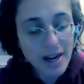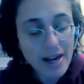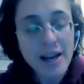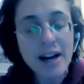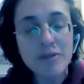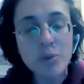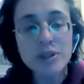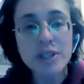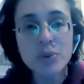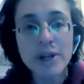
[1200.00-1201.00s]
I have
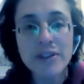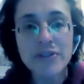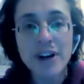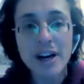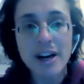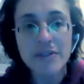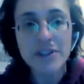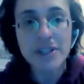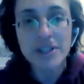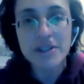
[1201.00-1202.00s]
more than
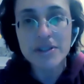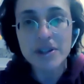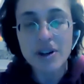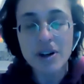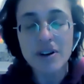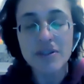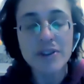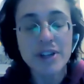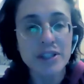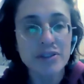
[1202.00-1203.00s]
25 years
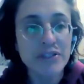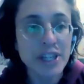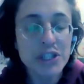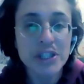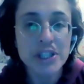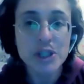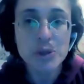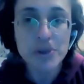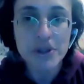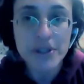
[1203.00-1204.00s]
of innovation
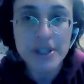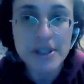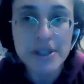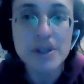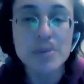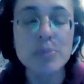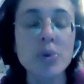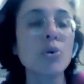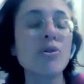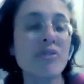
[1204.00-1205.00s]
experience,
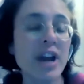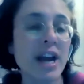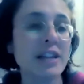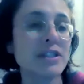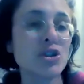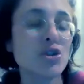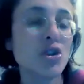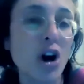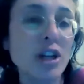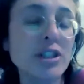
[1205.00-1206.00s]
both at
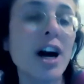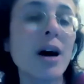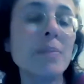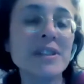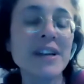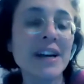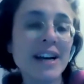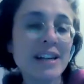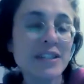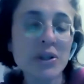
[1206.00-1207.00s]
startups,
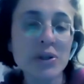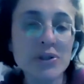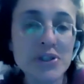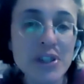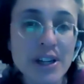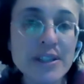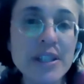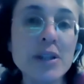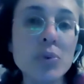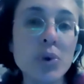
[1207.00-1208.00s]
as a
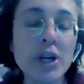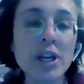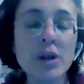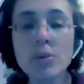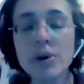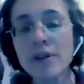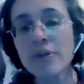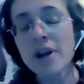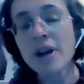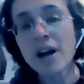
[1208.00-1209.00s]
consultant, working
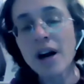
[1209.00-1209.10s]
with